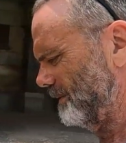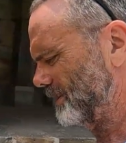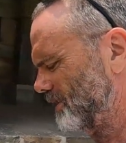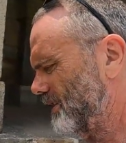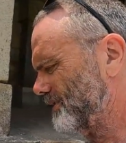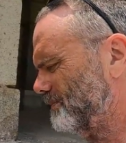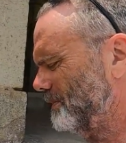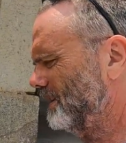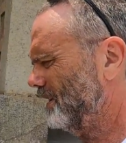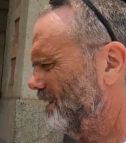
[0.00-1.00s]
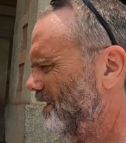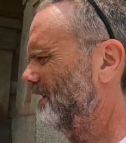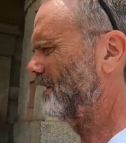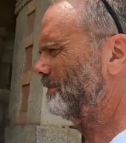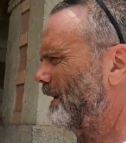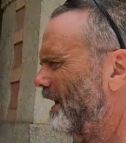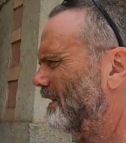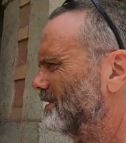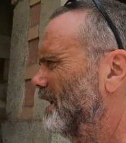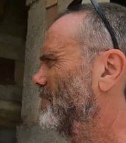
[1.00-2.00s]
It cost me
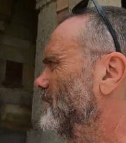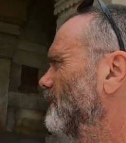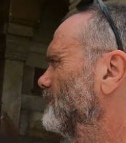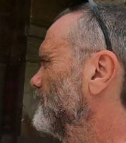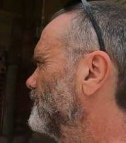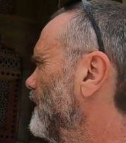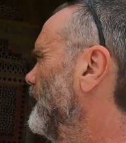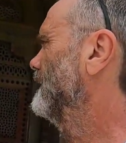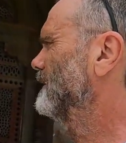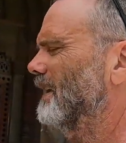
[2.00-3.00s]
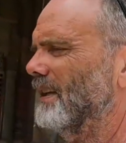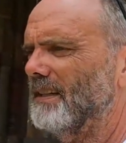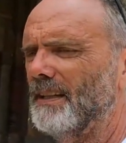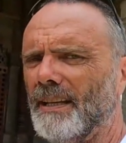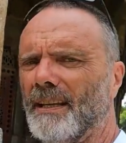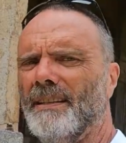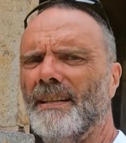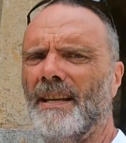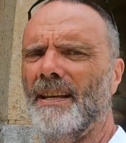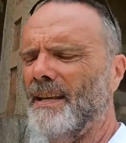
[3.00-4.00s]
about $10 Australian to get in here,
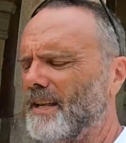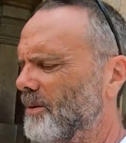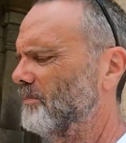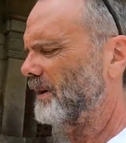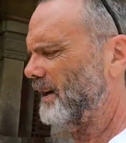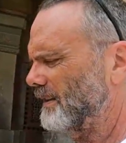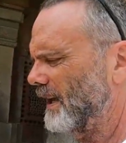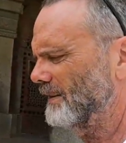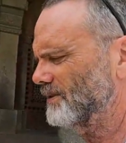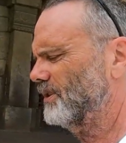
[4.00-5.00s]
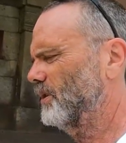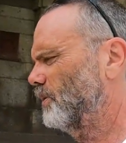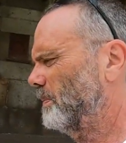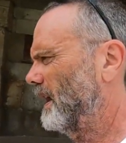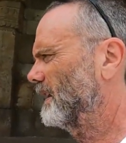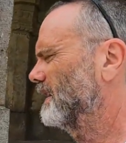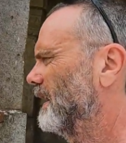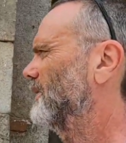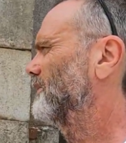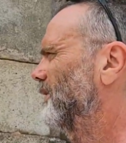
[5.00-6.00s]
but they had secure
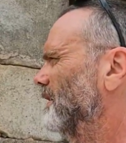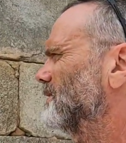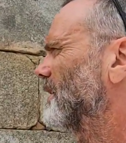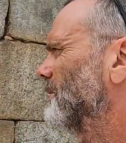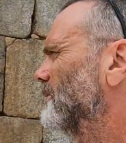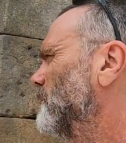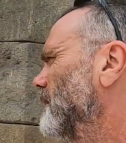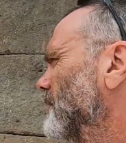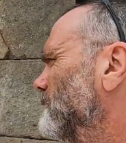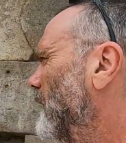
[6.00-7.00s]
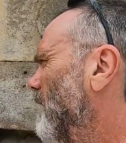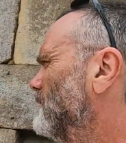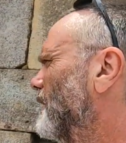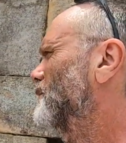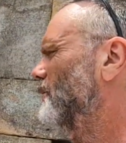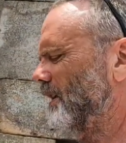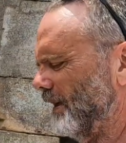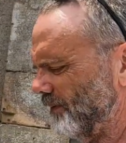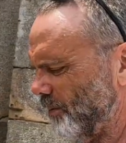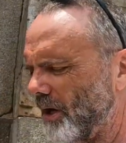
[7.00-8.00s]
parking out the front, so it's one of the places I could
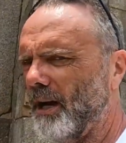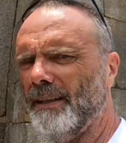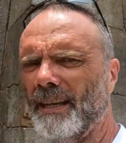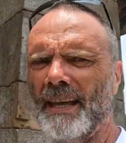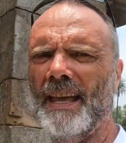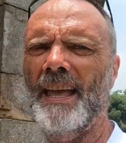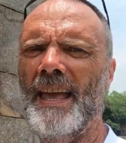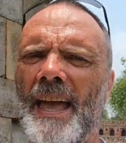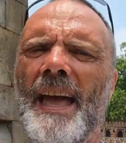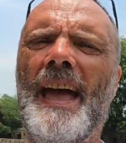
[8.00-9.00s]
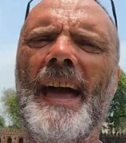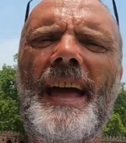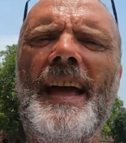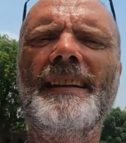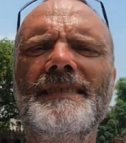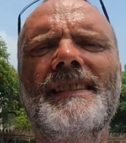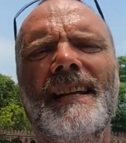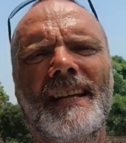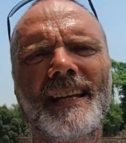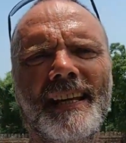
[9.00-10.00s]
leave the bike.
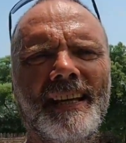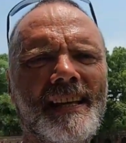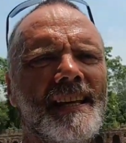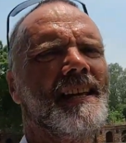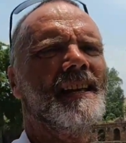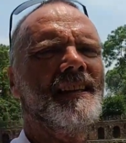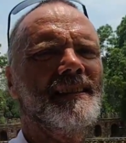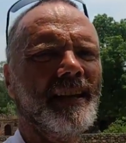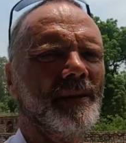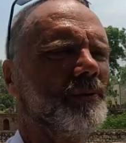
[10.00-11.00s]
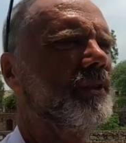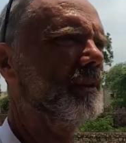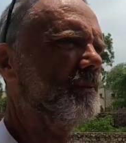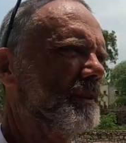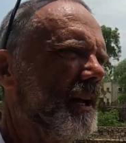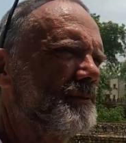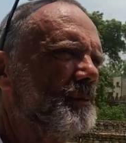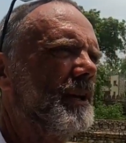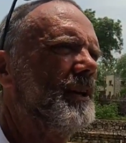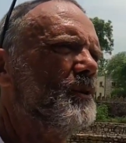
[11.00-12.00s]
And they also looked
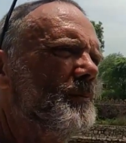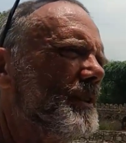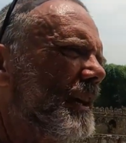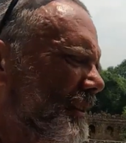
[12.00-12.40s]
after my helmet.